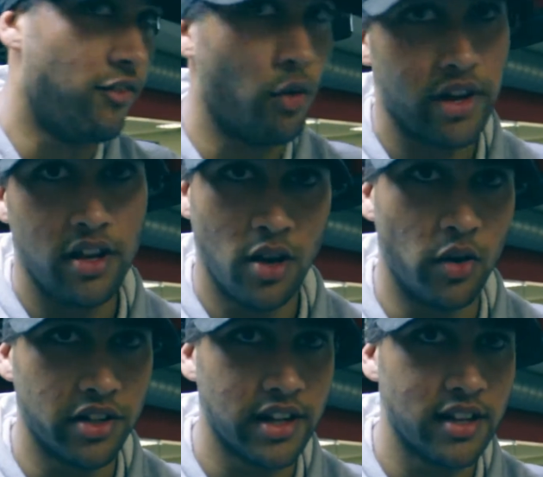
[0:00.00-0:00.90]
40
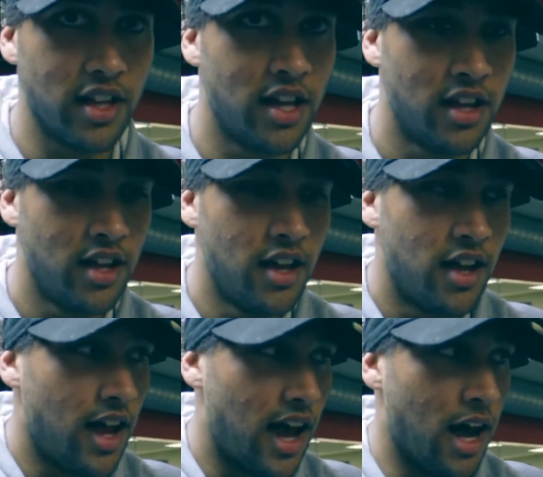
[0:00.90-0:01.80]
altogether.
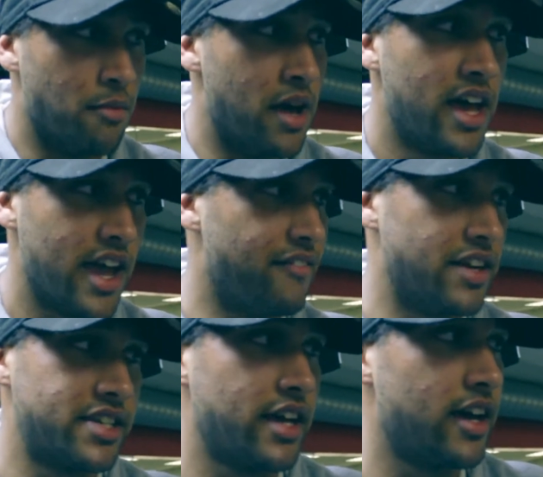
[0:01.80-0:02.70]

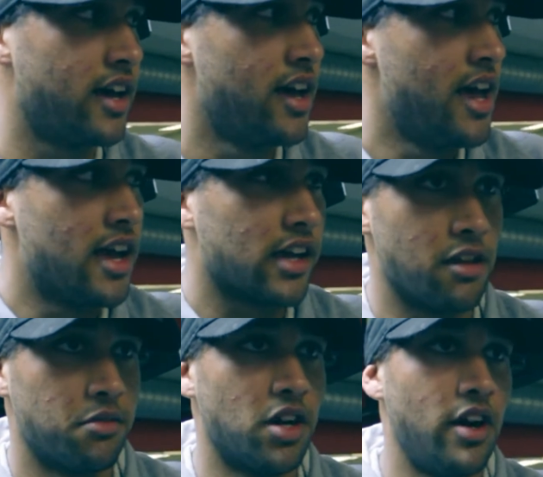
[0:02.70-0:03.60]
Every set,
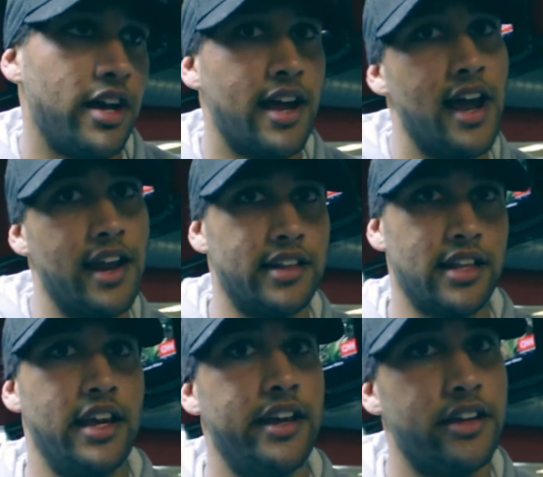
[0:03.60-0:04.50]
keep going, and at
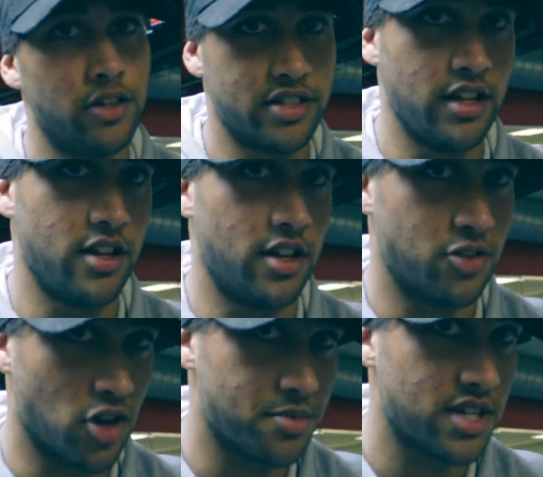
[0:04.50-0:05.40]
the end you'll see a
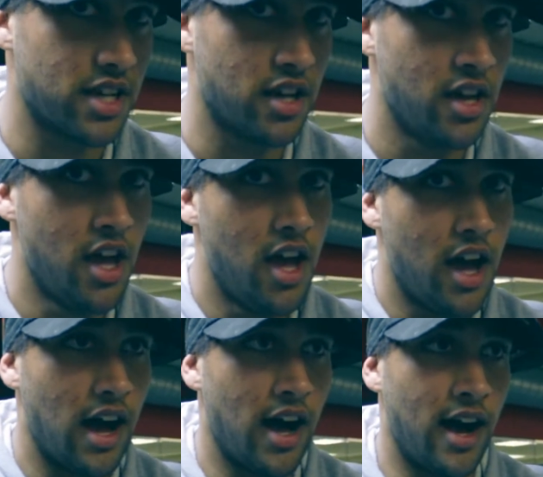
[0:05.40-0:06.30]
drop set.
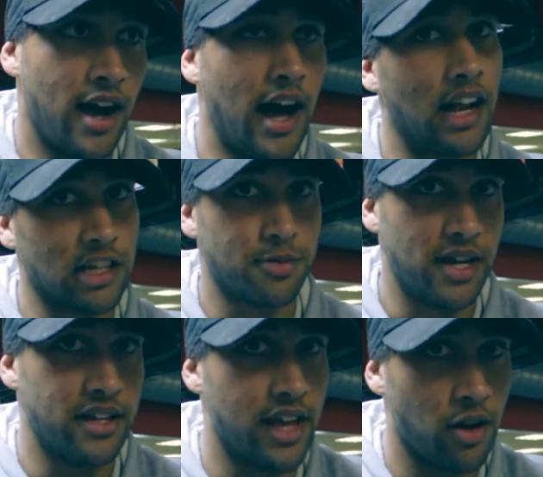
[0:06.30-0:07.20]
I'll
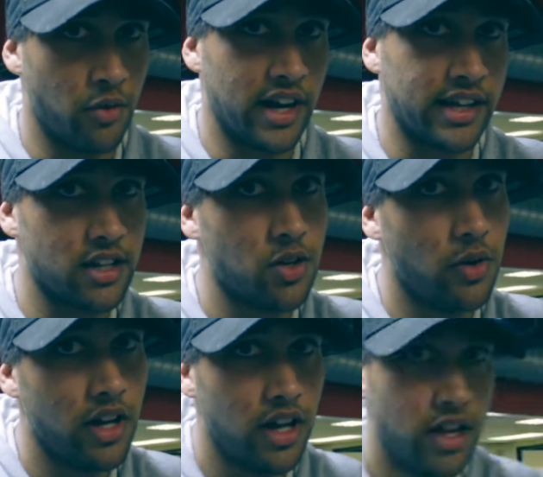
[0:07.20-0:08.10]
explain that when I get to it.